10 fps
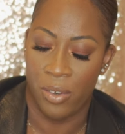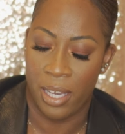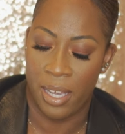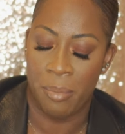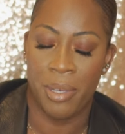
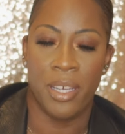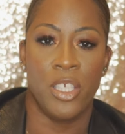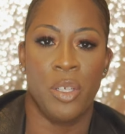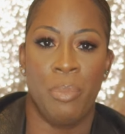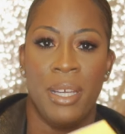again,
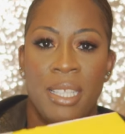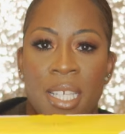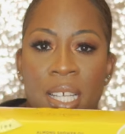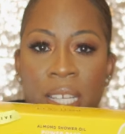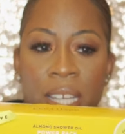because you're
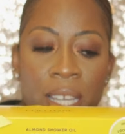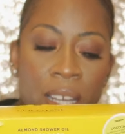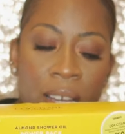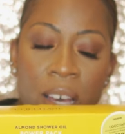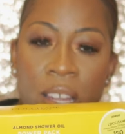basically
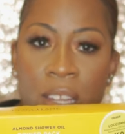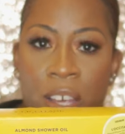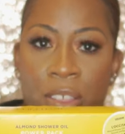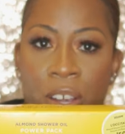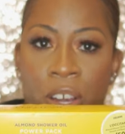getting
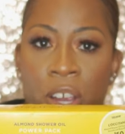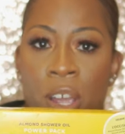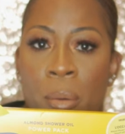another